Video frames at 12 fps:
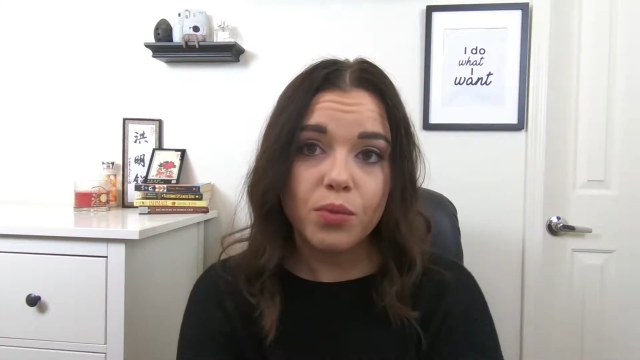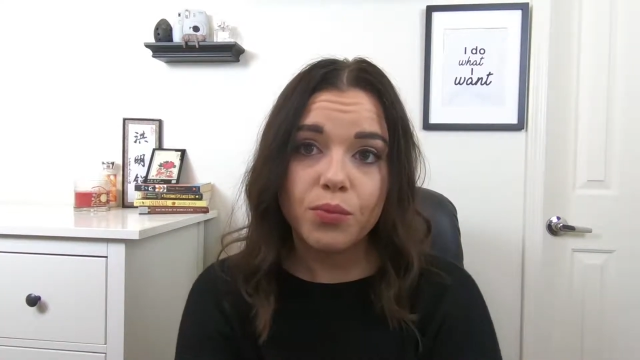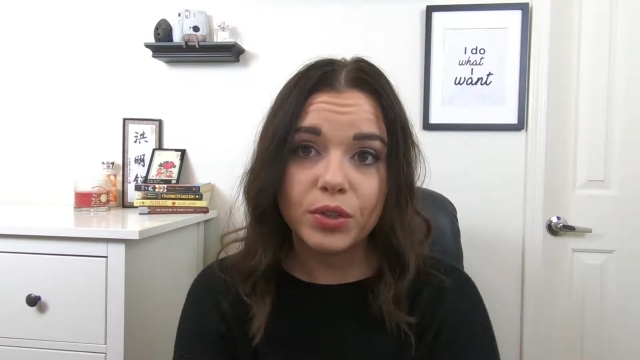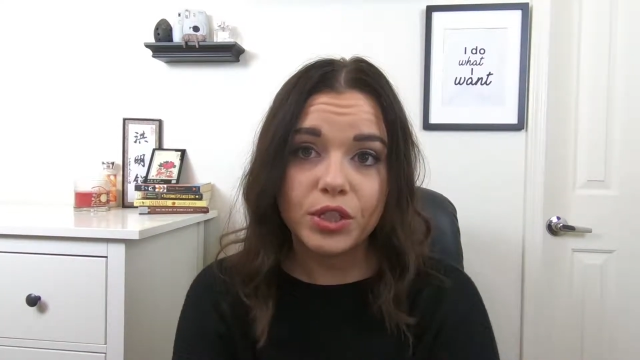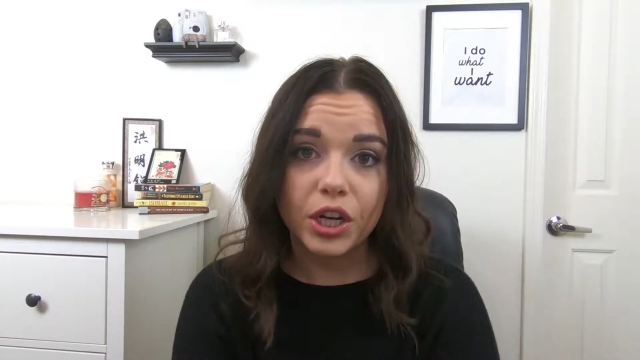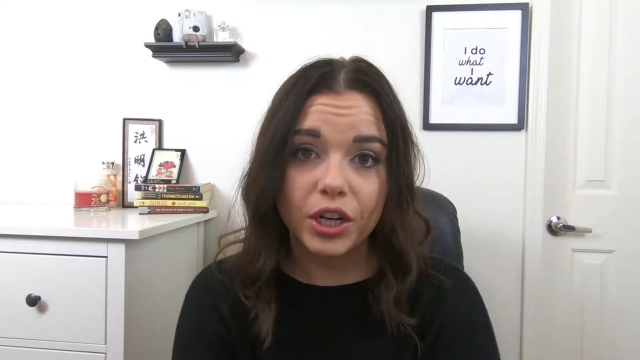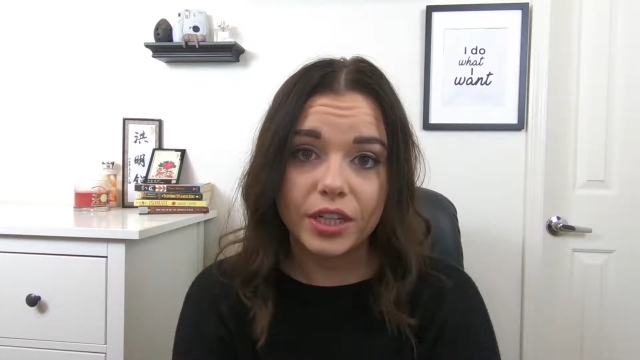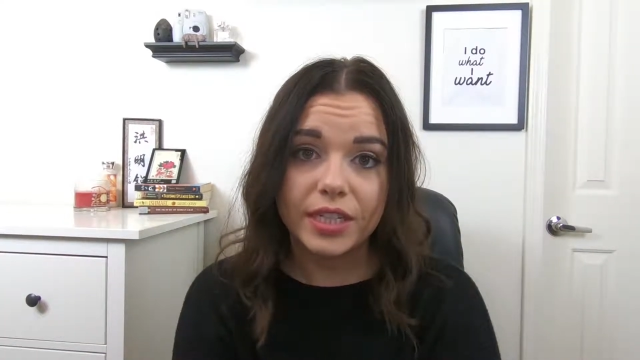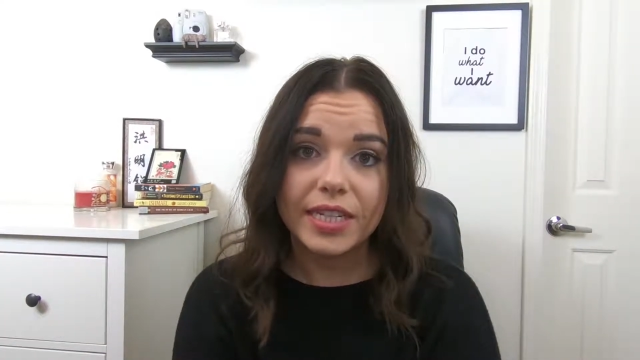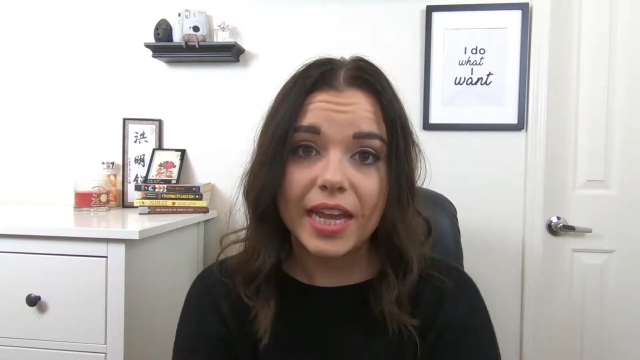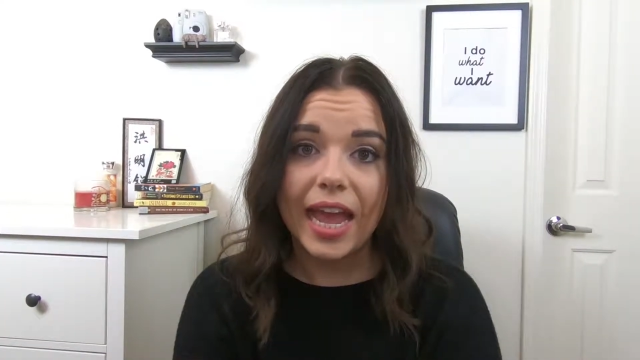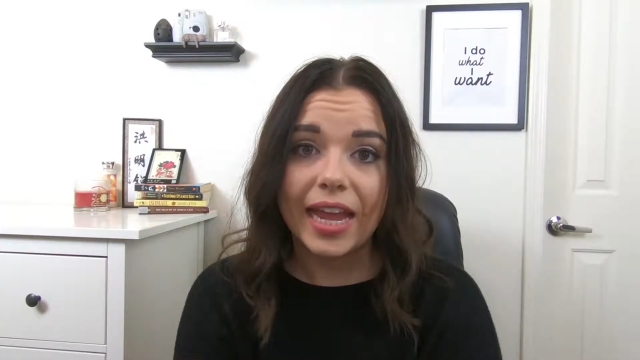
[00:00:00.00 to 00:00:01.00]

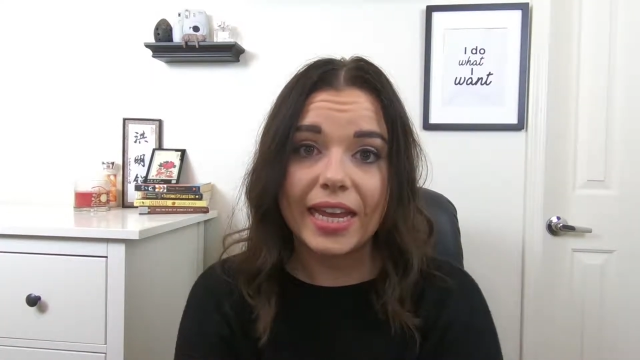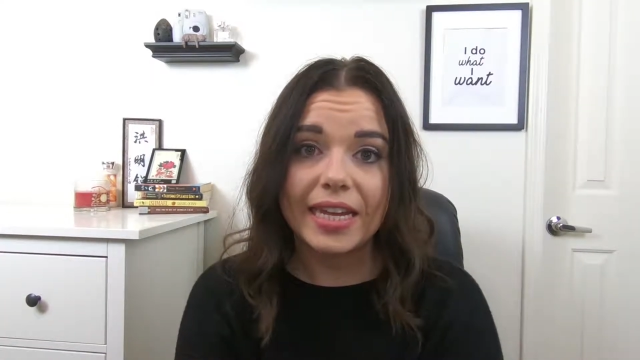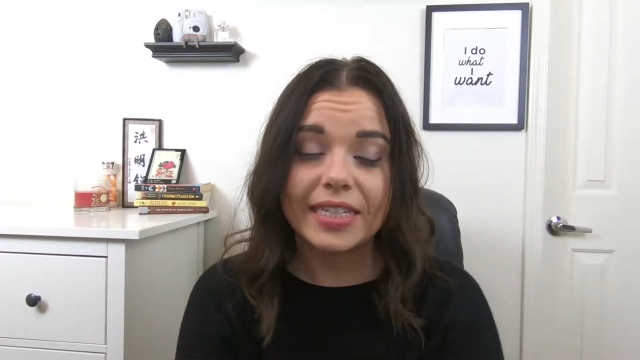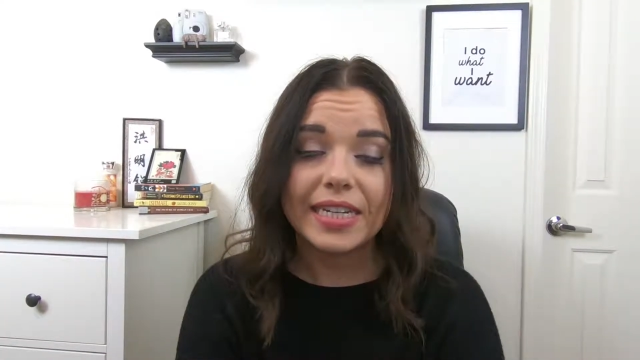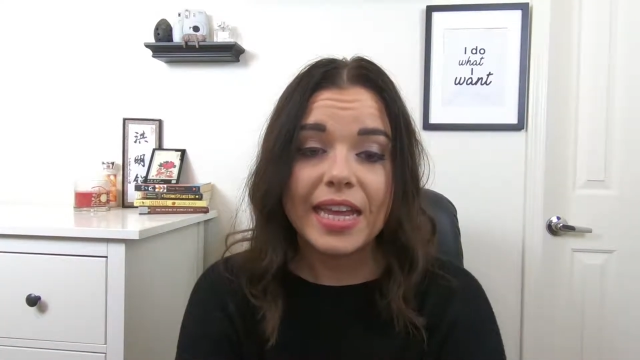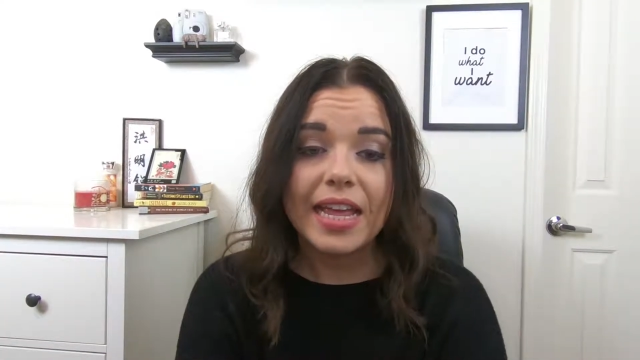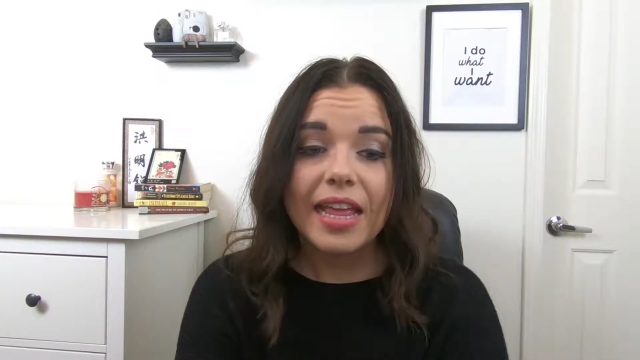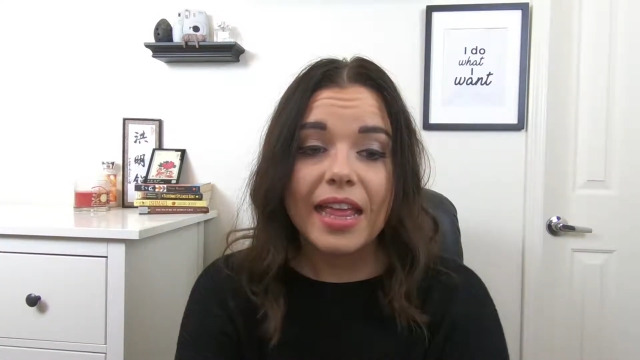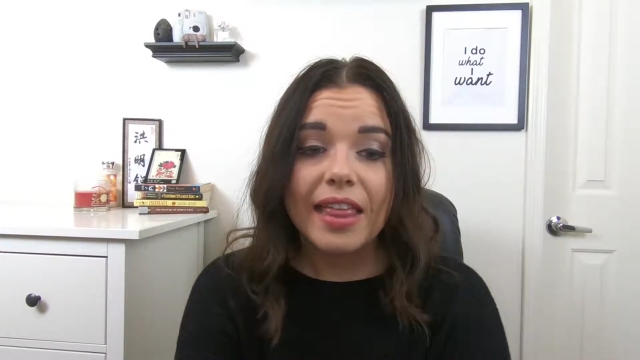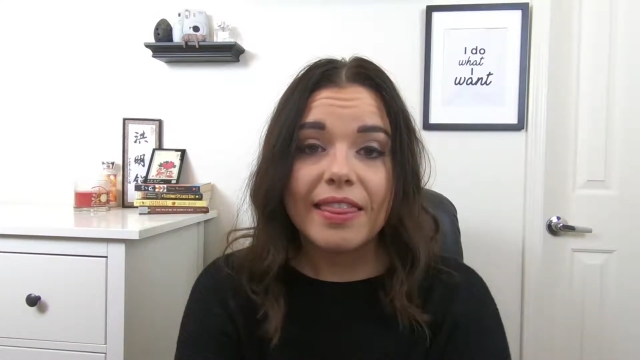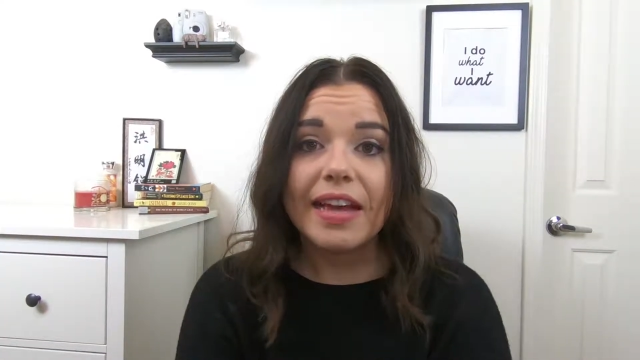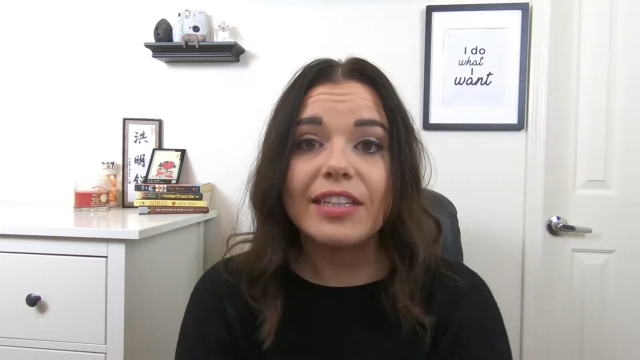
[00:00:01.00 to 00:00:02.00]
returned, and
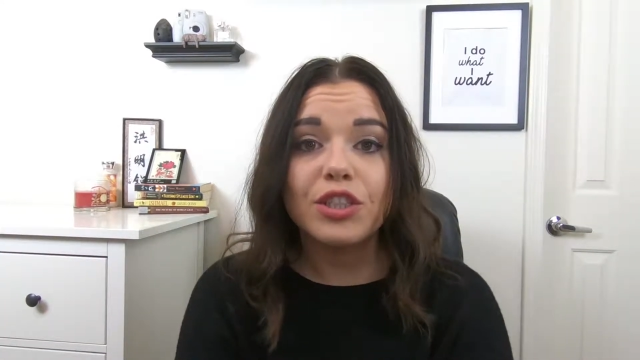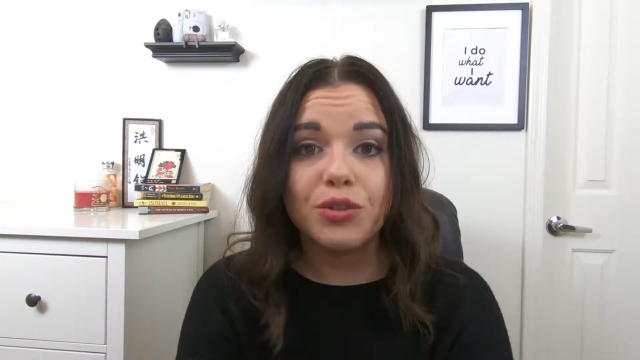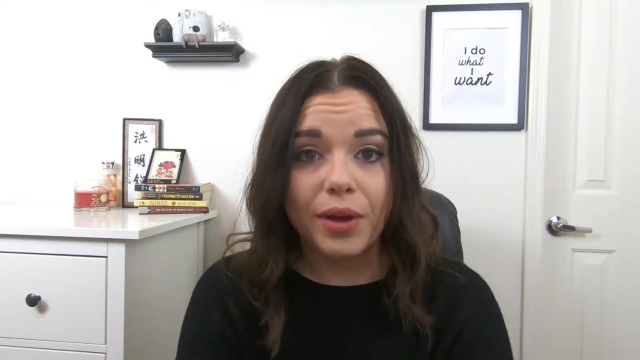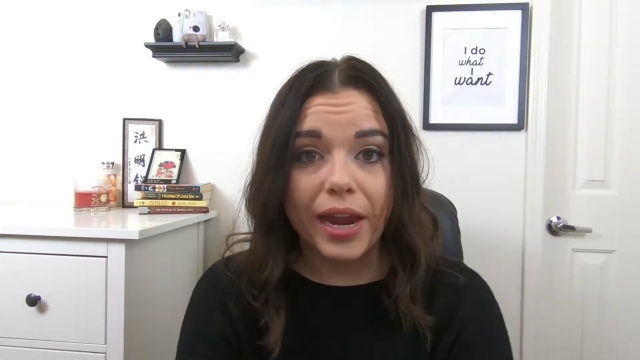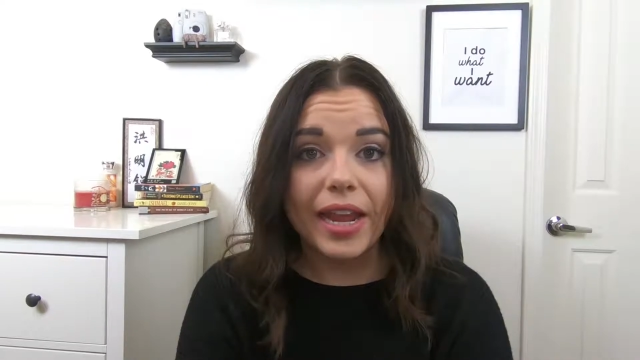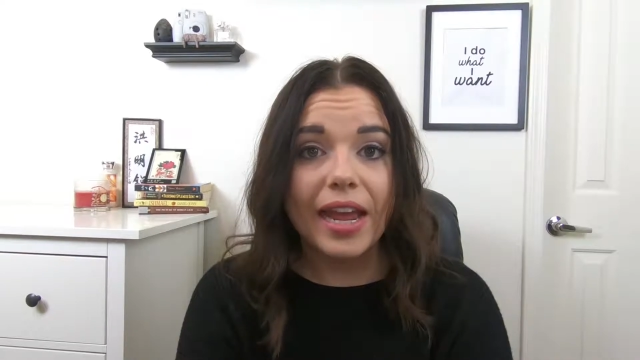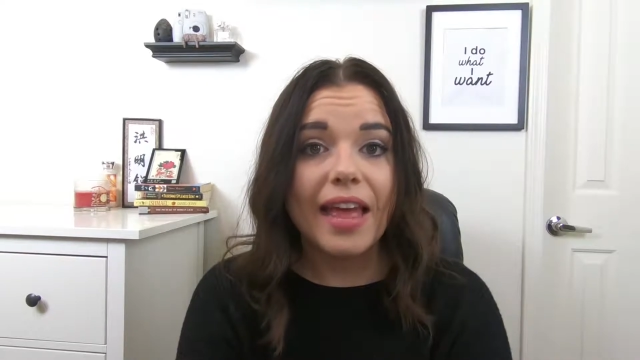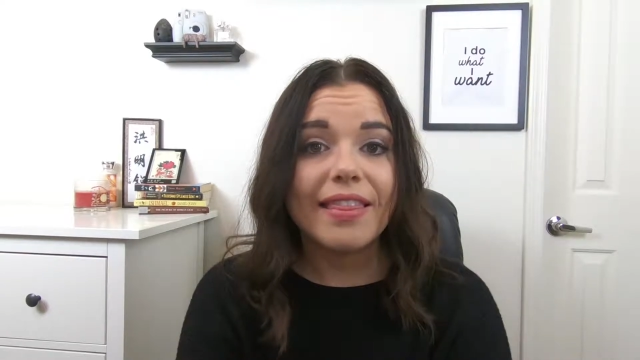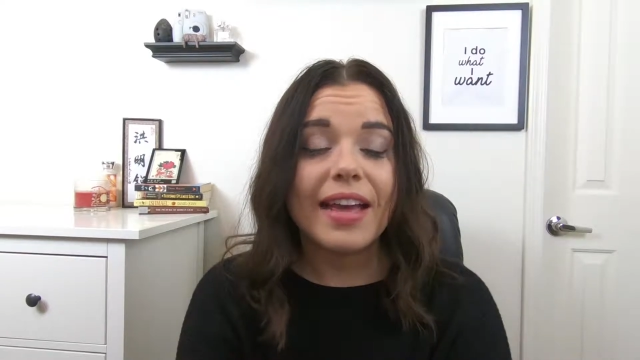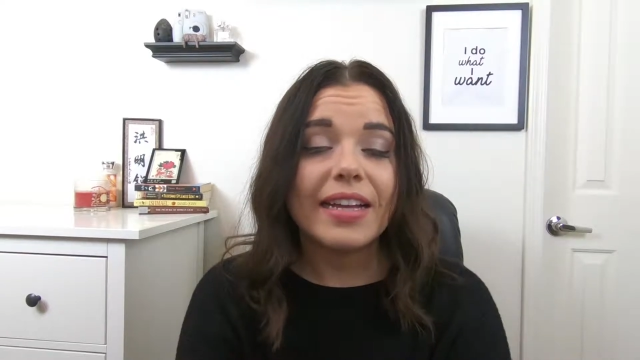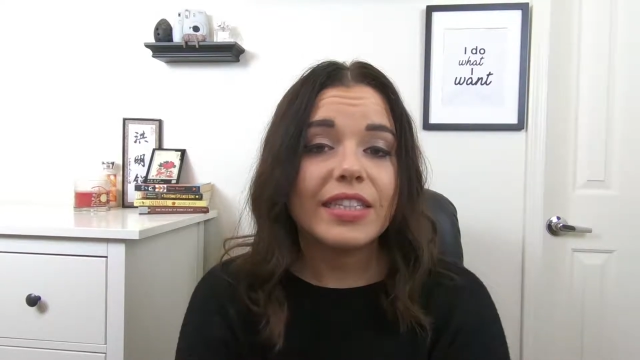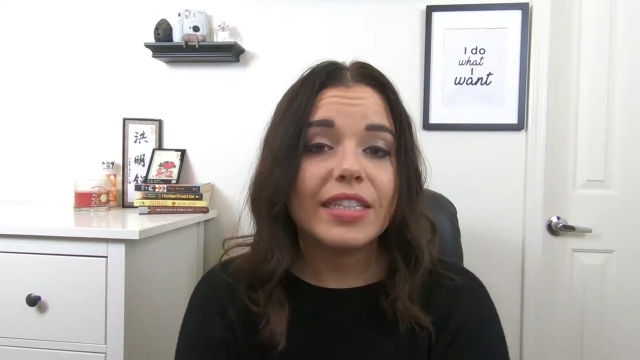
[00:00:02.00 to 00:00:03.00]
that's great and
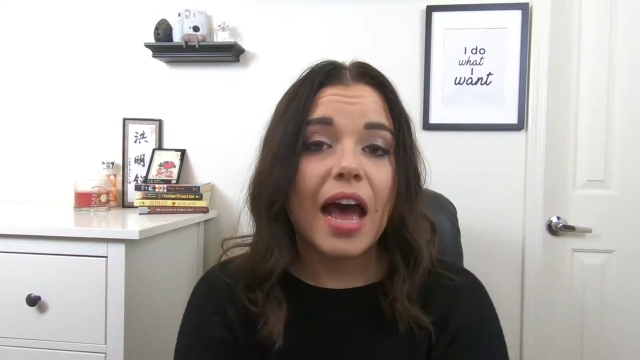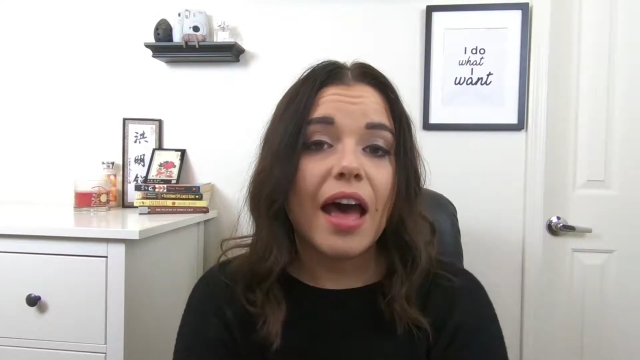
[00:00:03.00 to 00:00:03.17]
that's